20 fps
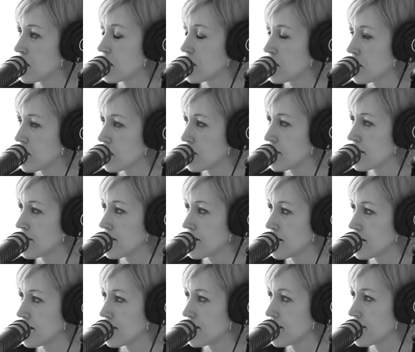
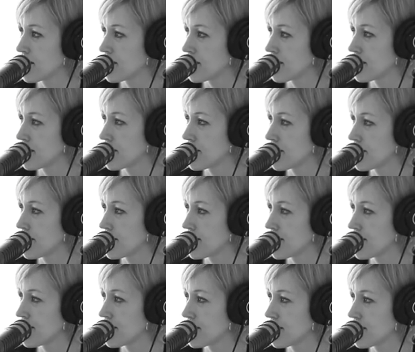
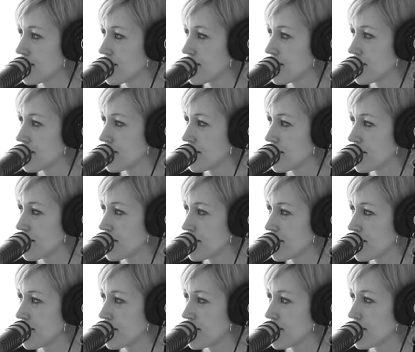
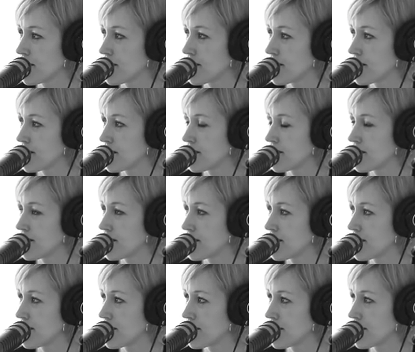
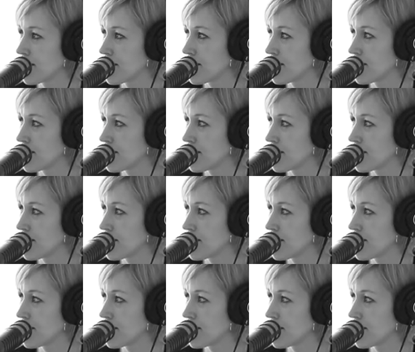No words are spoken by the person on screen.